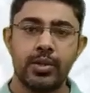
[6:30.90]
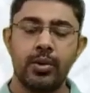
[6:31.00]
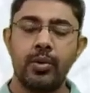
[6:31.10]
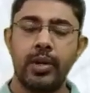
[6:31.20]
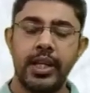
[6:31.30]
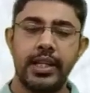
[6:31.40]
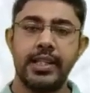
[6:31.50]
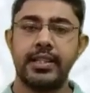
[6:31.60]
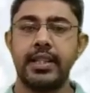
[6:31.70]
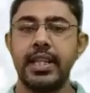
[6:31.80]
so it
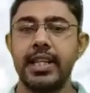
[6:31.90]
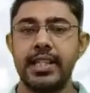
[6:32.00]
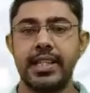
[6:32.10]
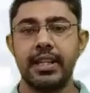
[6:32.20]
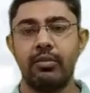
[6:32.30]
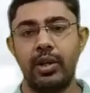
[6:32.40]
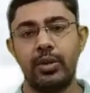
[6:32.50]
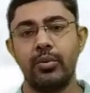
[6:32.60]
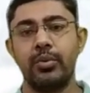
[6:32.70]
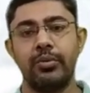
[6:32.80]
is T is equal
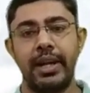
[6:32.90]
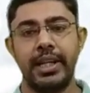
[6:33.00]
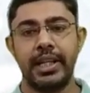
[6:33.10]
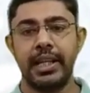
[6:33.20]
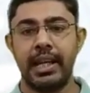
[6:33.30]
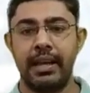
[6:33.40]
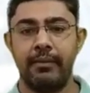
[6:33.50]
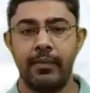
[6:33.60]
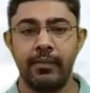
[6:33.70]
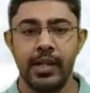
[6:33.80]
to 20
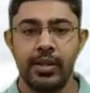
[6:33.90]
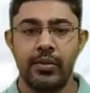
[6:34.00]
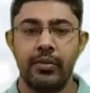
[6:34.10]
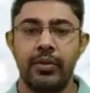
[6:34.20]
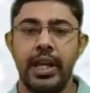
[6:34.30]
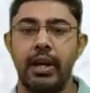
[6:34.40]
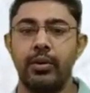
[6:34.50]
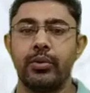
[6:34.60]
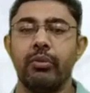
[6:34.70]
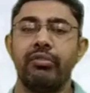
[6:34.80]
mm. We
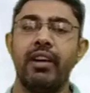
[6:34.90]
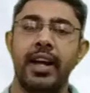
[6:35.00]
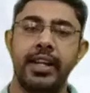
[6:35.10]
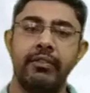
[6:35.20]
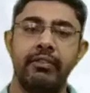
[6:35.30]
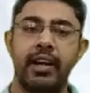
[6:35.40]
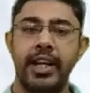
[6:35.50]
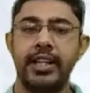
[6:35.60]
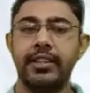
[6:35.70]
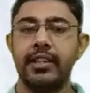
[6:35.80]
have to
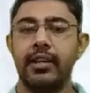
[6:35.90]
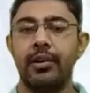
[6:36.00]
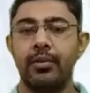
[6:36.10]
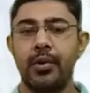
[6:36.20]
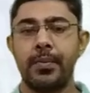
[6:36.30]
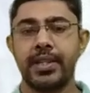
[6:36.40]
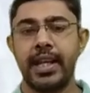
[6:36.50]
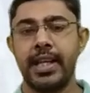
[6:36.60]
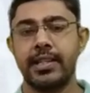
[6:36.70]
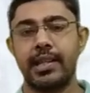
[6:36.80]
find the hoop
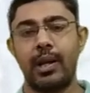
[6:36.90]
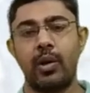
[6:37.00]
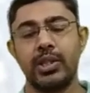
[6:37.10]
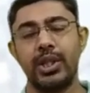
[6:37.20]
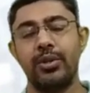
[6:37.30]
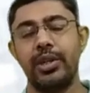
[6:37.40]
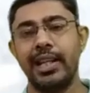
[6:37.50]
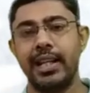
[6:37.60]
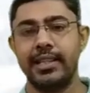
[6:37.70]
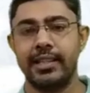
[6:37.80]
stress,
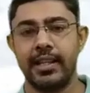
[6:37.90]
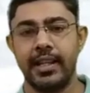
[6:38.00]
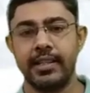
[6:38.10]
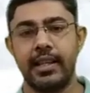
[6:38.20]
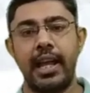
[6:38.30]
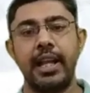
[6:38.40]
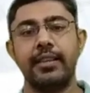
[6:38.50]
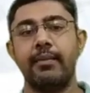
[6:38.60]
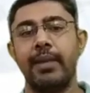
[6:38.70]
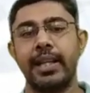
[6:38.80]
longitudinal stress
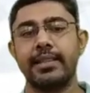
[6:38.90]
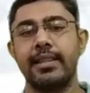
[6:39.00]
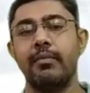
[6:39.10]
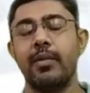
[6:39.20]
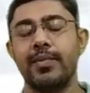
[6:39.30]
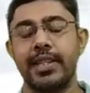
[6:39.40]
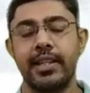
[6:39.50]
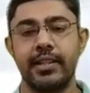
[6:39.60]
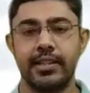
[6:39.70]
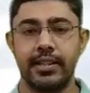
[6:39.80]
and the maximum
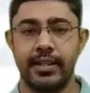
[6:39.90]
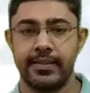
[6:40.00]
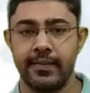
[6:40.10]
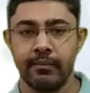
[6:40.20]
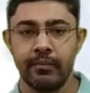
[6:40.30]
shear stress.